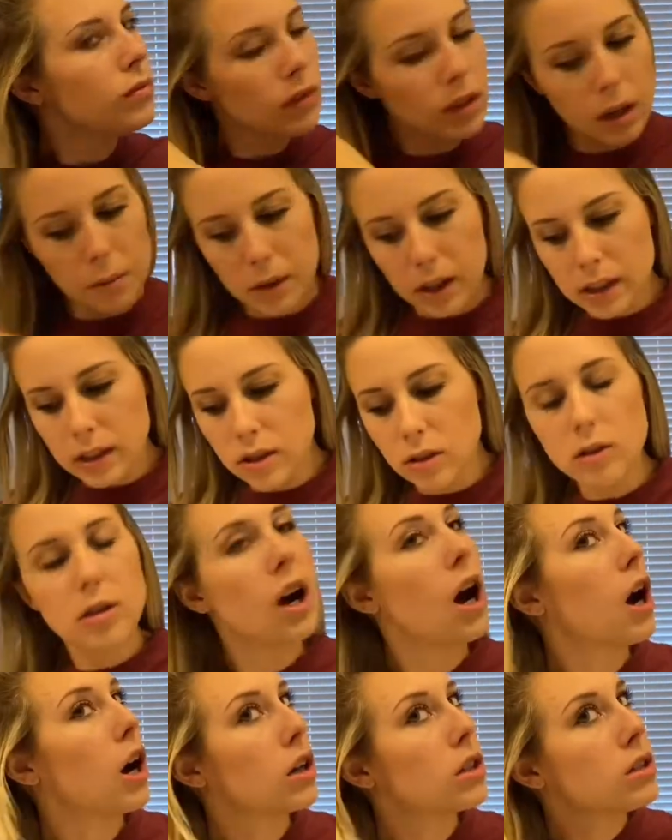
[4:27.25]
I mean, I still
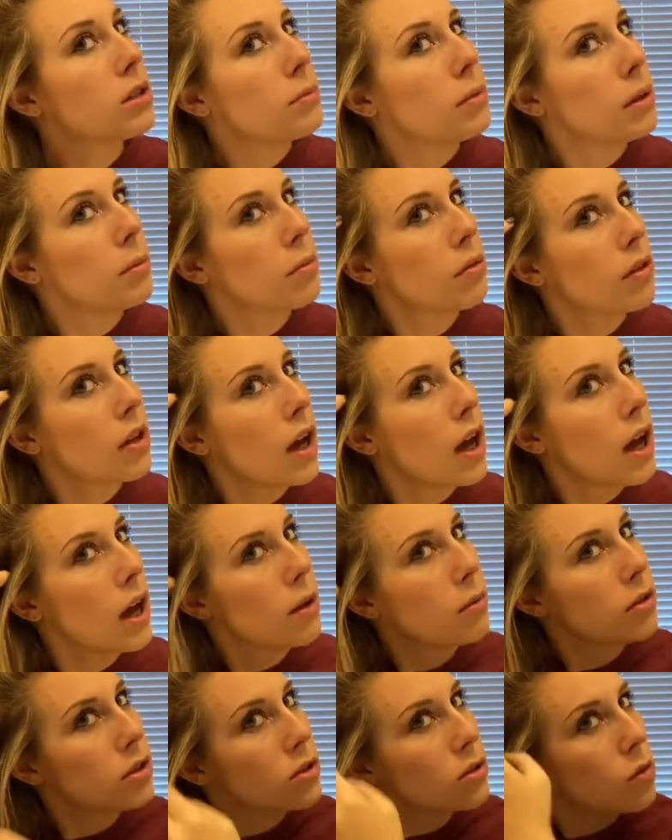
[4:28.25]
talk to people that I
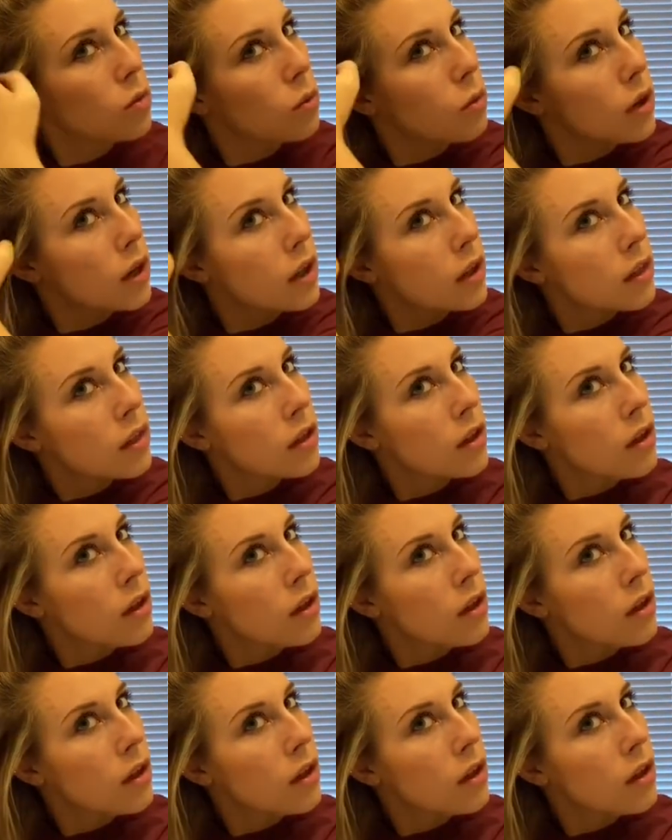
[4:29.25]
went to school with,